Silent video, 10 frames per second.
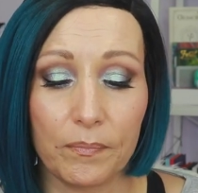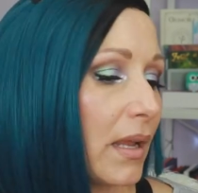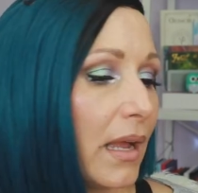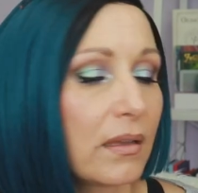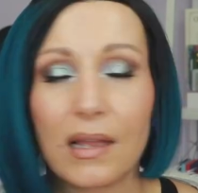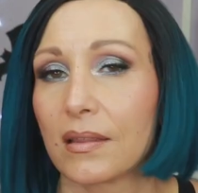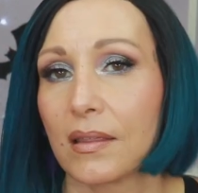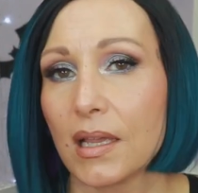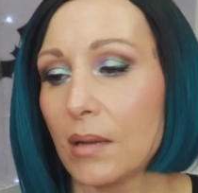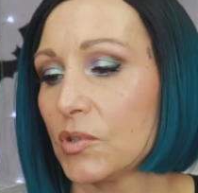but I, I
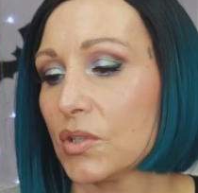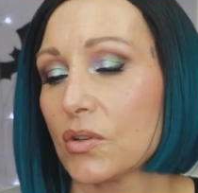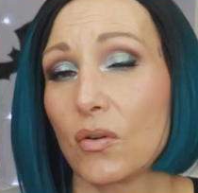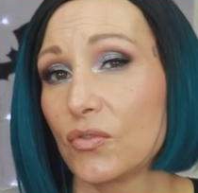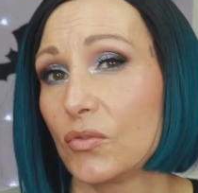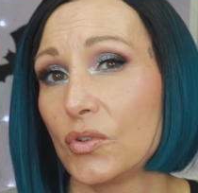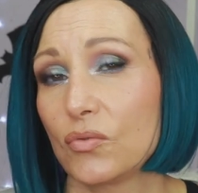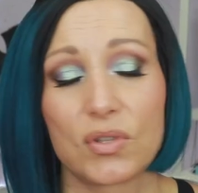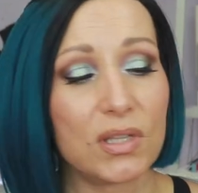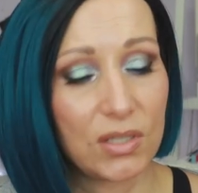think I'm just going to
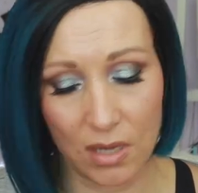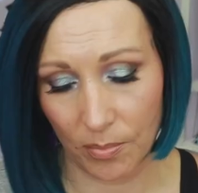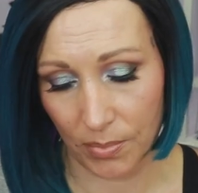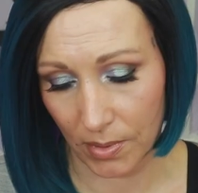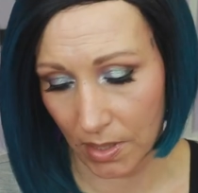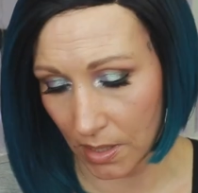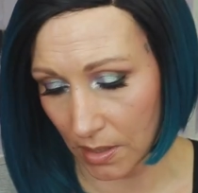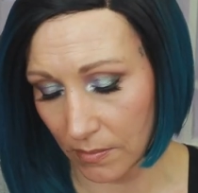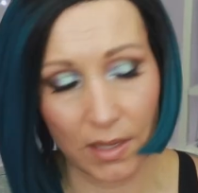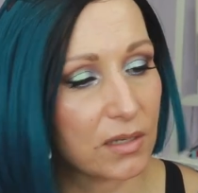use these up
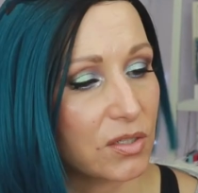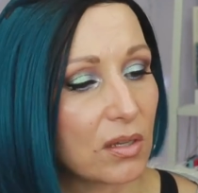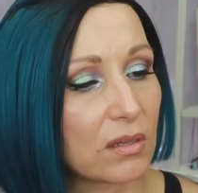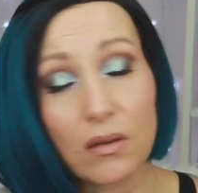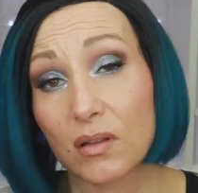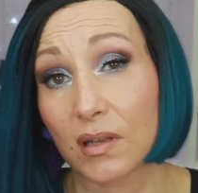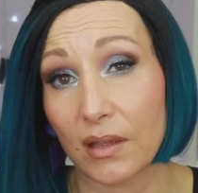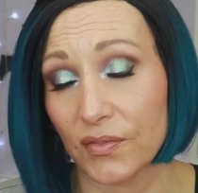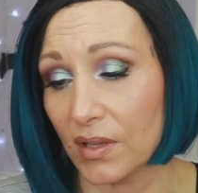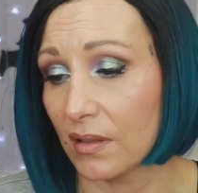uh, there's not a lot
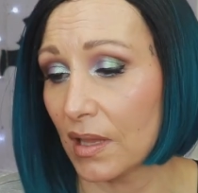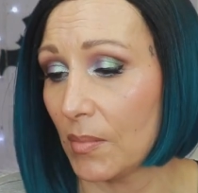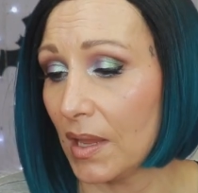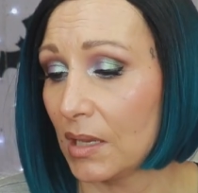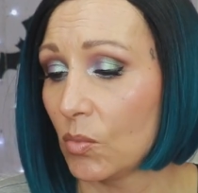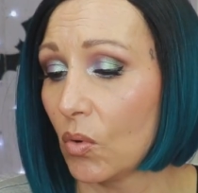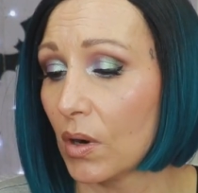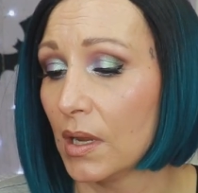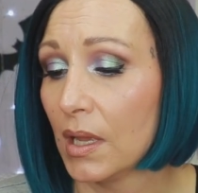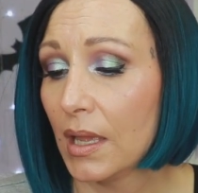left in them
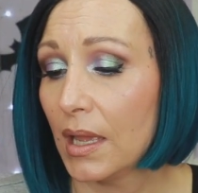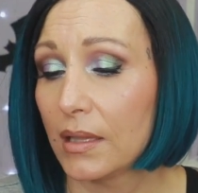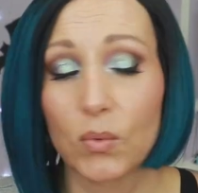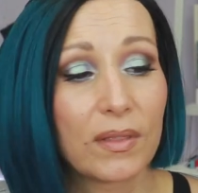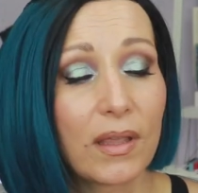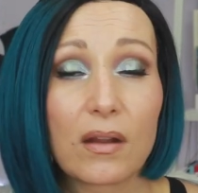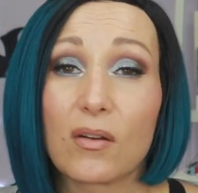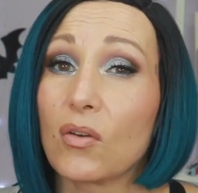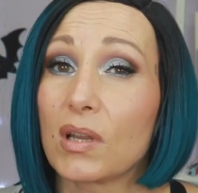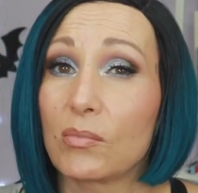anymore and when they
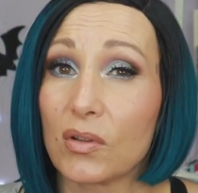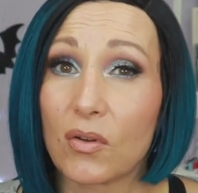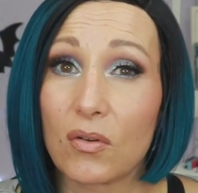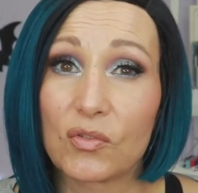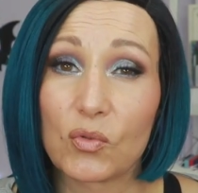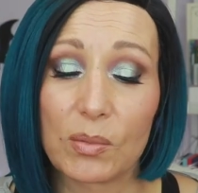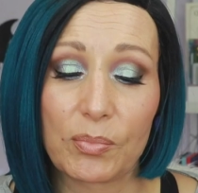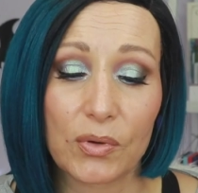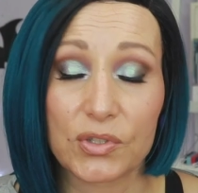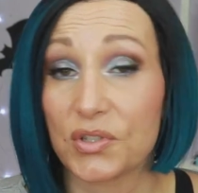are gone I'm not going to
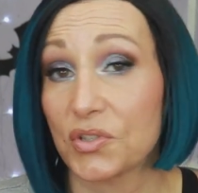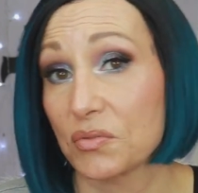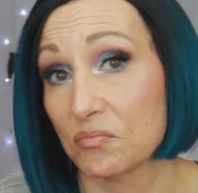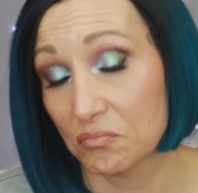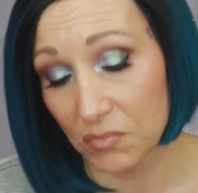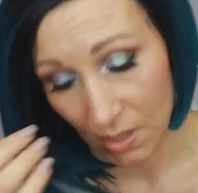repurchase